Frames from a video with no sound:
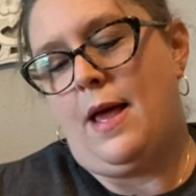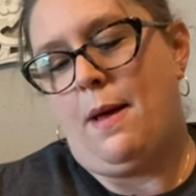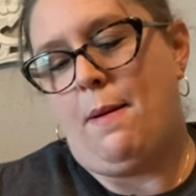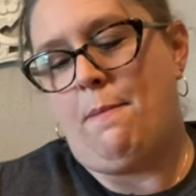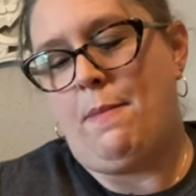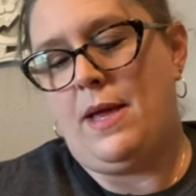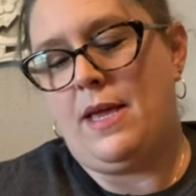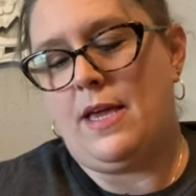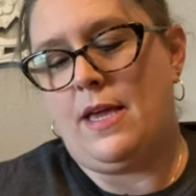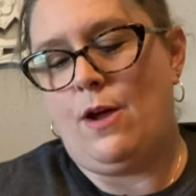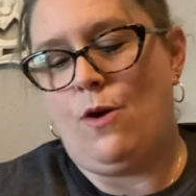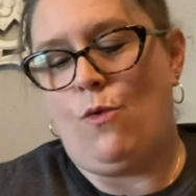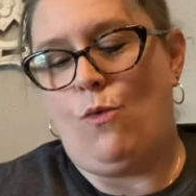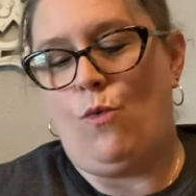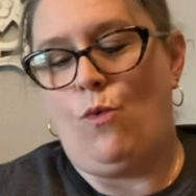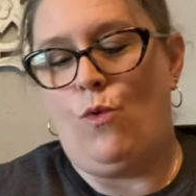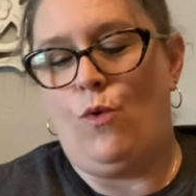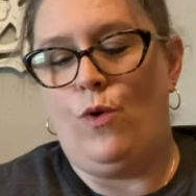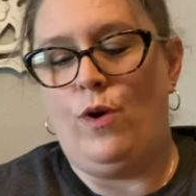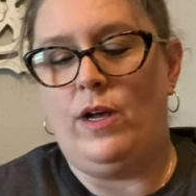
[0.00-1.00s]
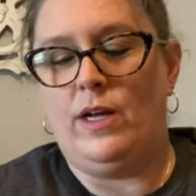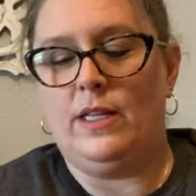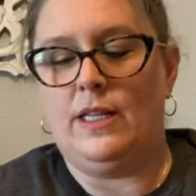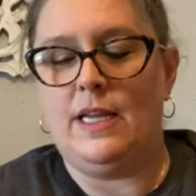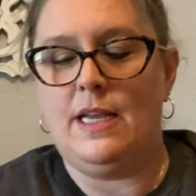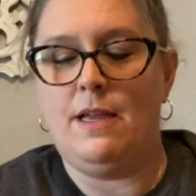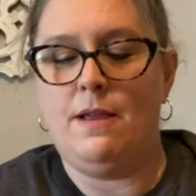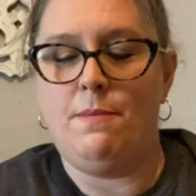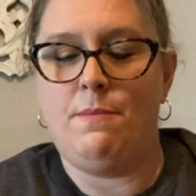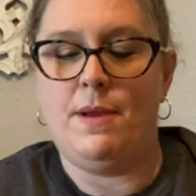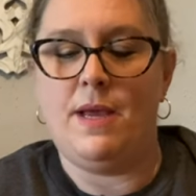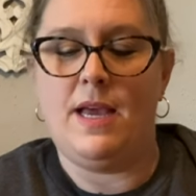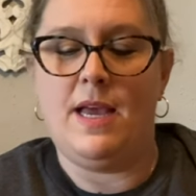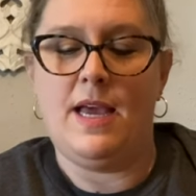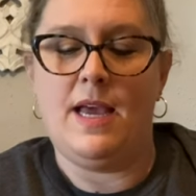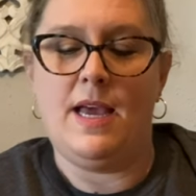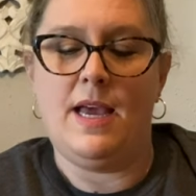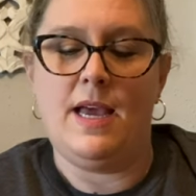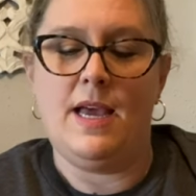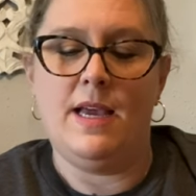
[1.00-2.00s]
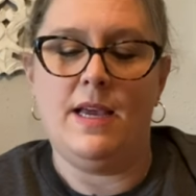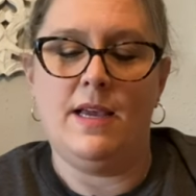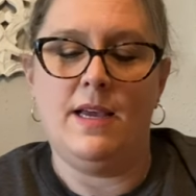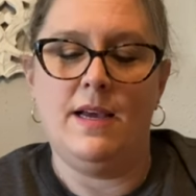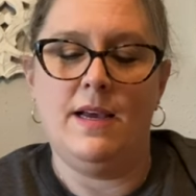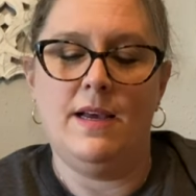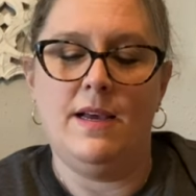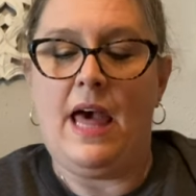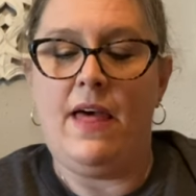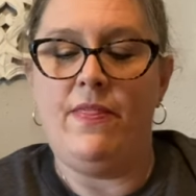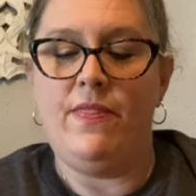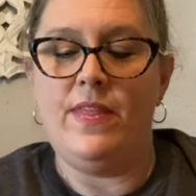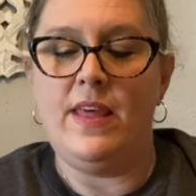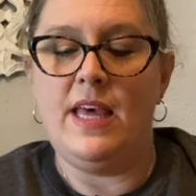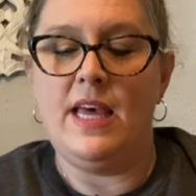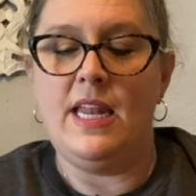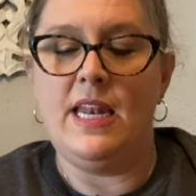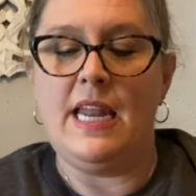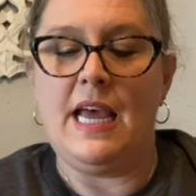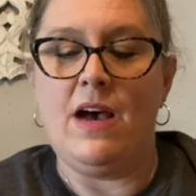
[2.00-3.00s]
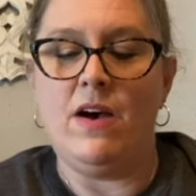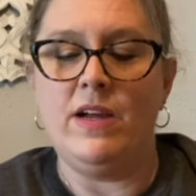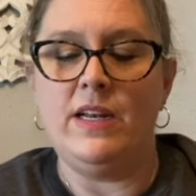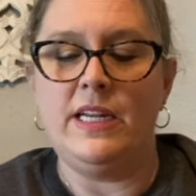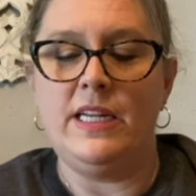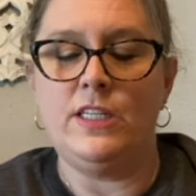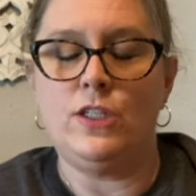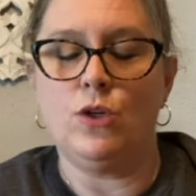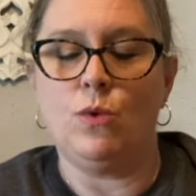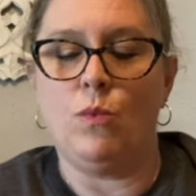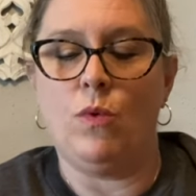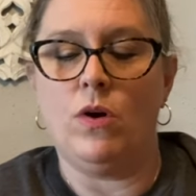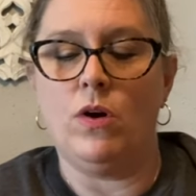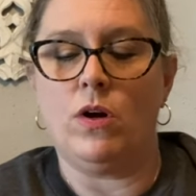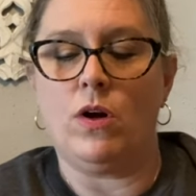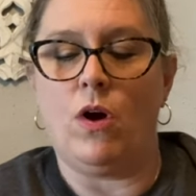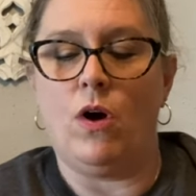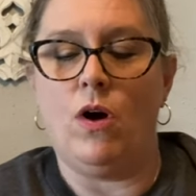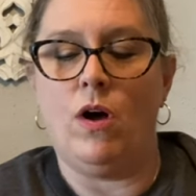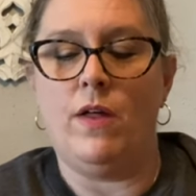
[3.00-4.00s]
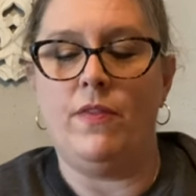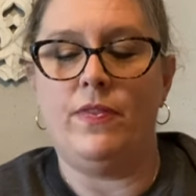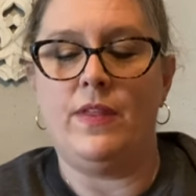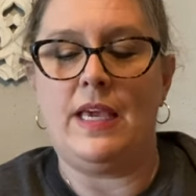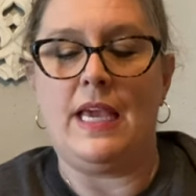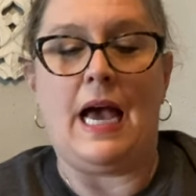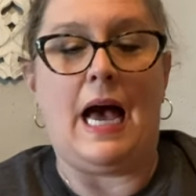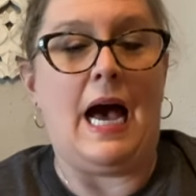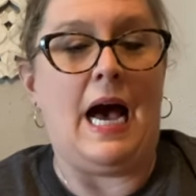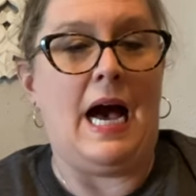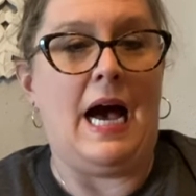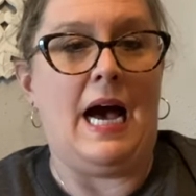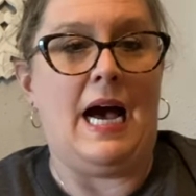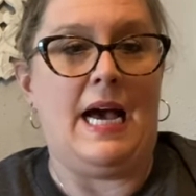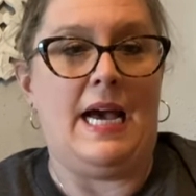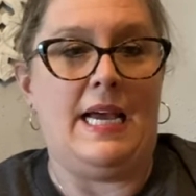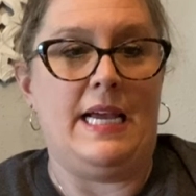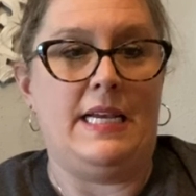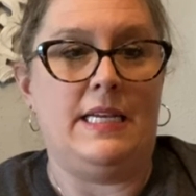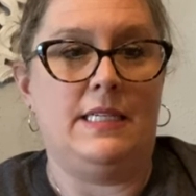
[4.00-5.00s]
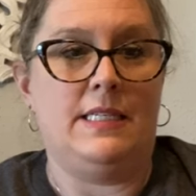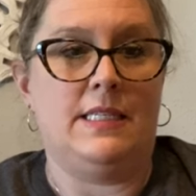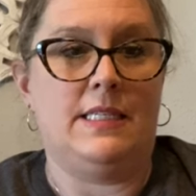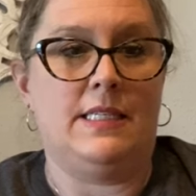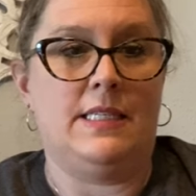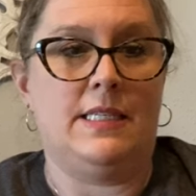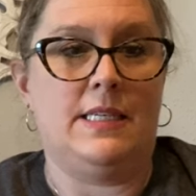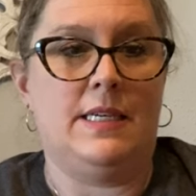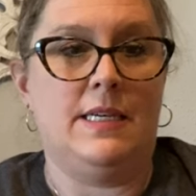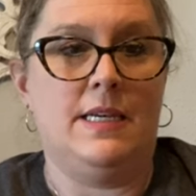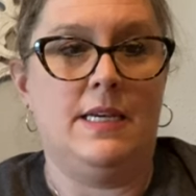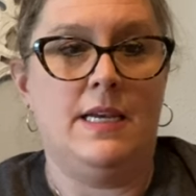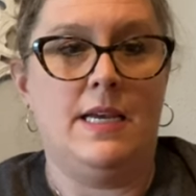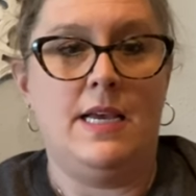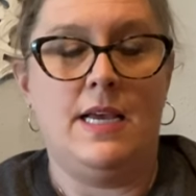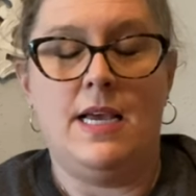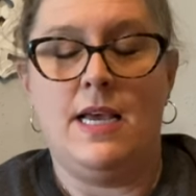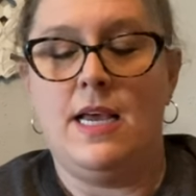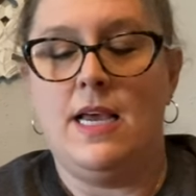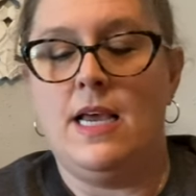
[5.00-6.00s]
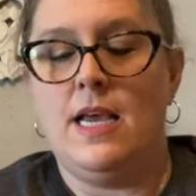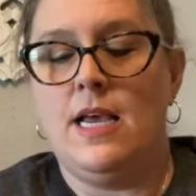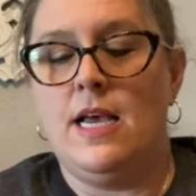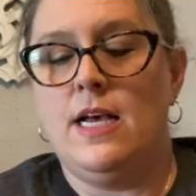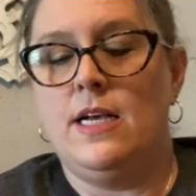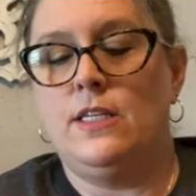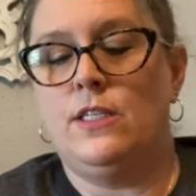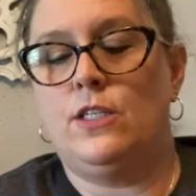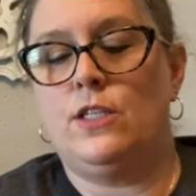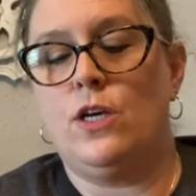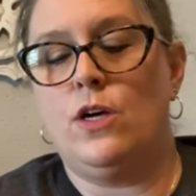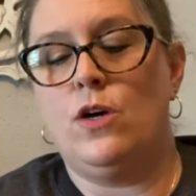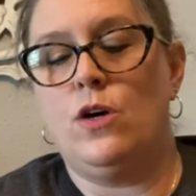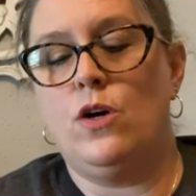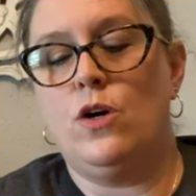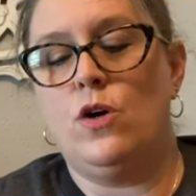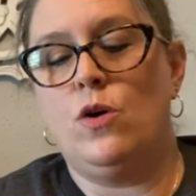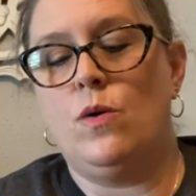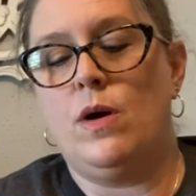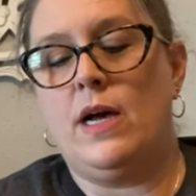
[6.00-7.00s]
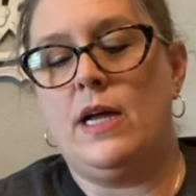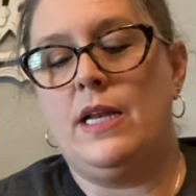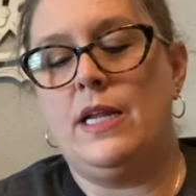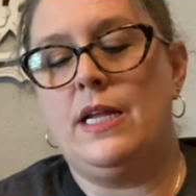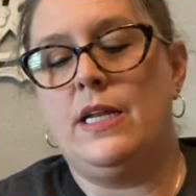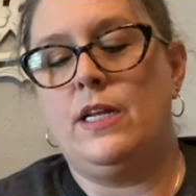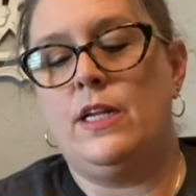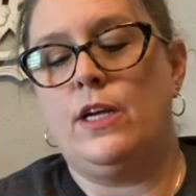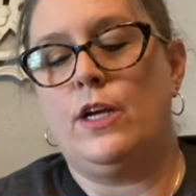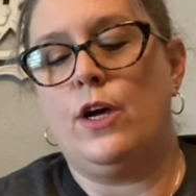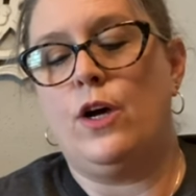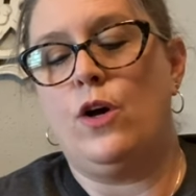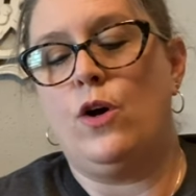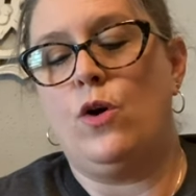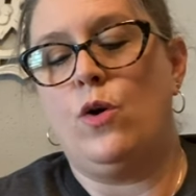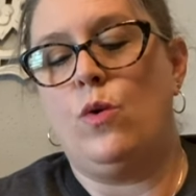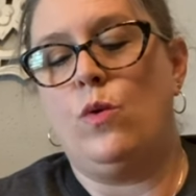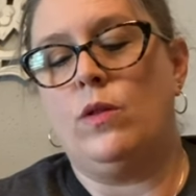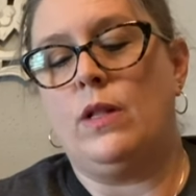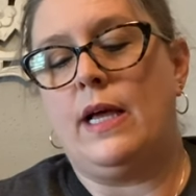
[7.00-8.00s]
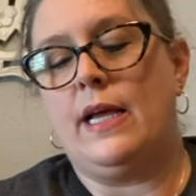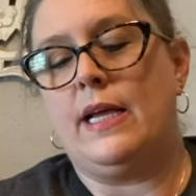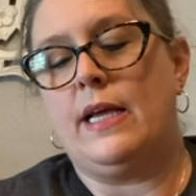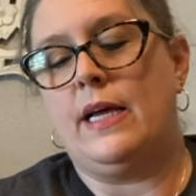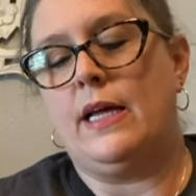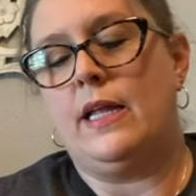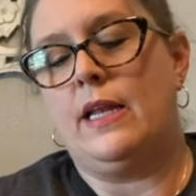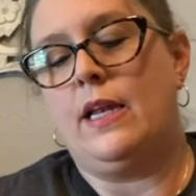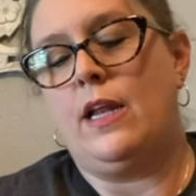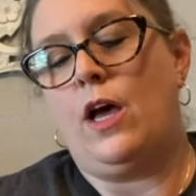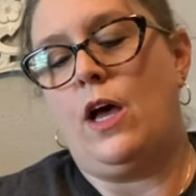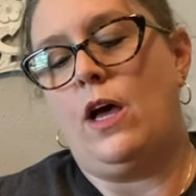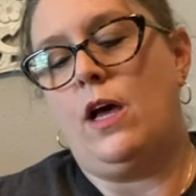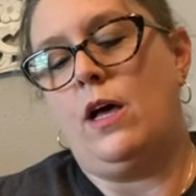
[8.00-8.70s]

Make it really big. And then now I need to work on the eyes. So I need to go like an